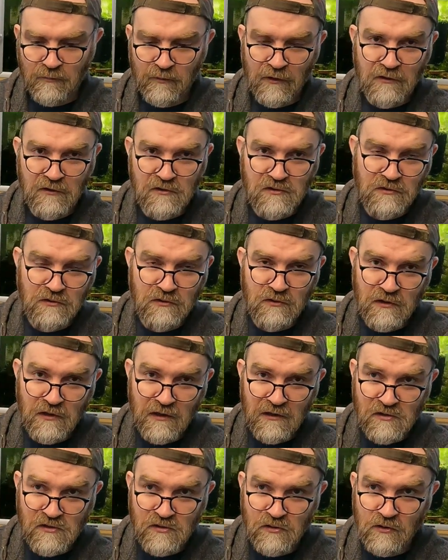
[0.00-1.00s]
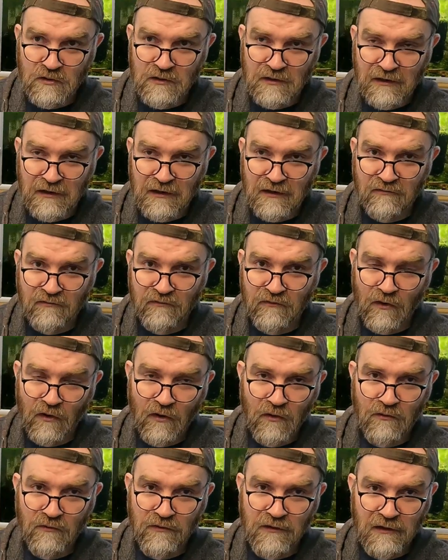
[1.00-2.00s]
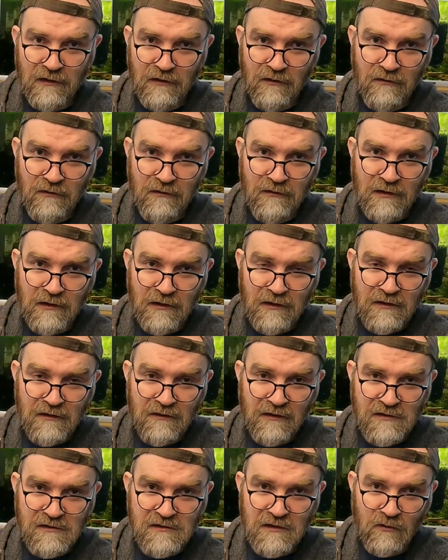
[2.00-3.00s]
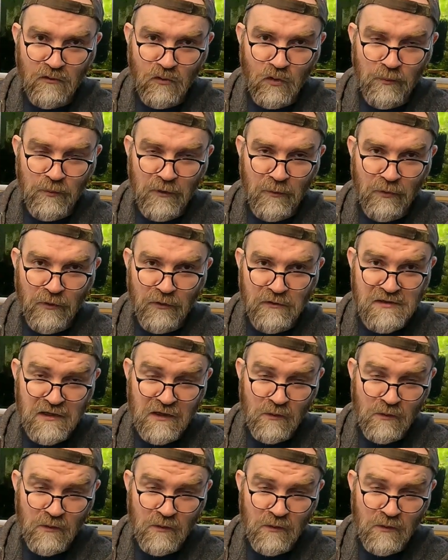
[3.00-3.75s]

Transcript: but it should leave all the little things like copepods.